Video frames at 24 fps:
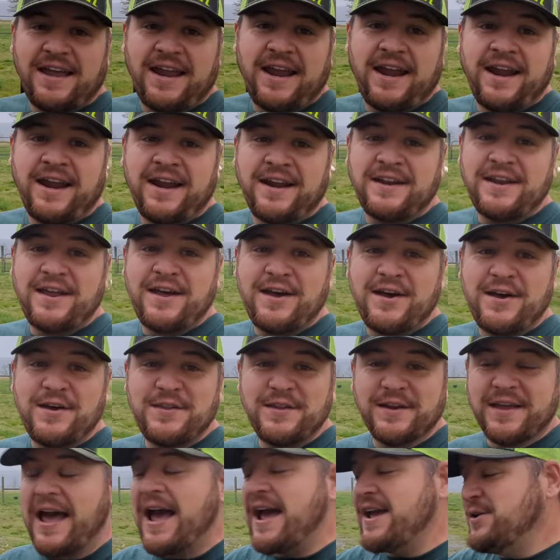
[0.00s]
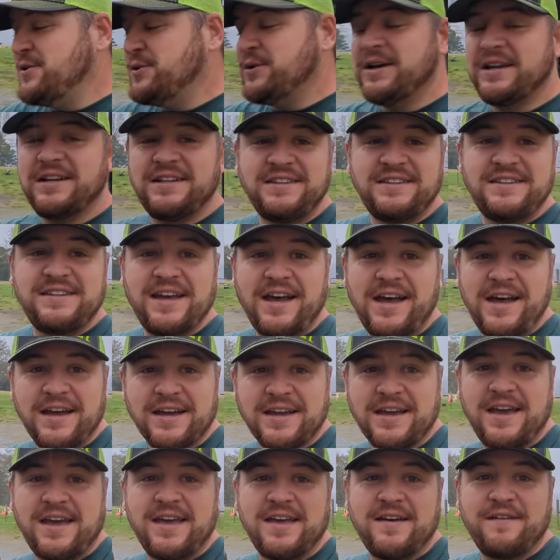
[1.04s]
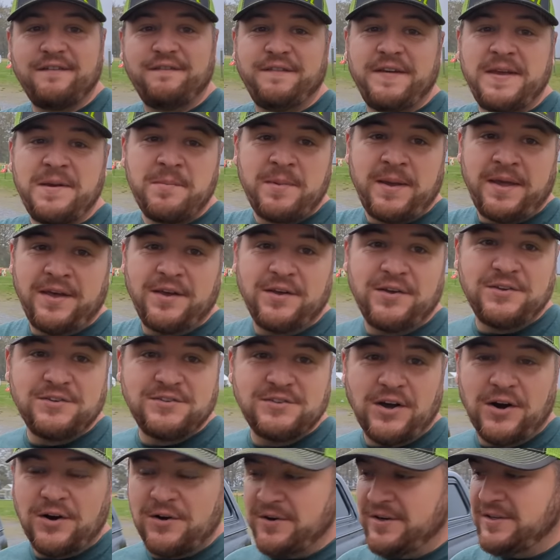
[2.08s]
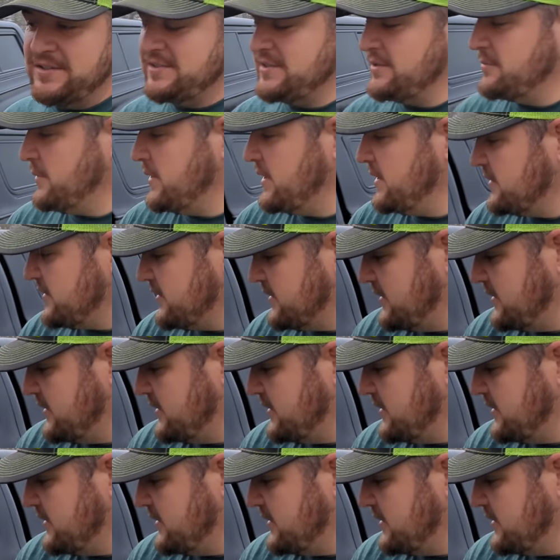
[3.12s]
And uh, the Cayuga duck females are in, so we are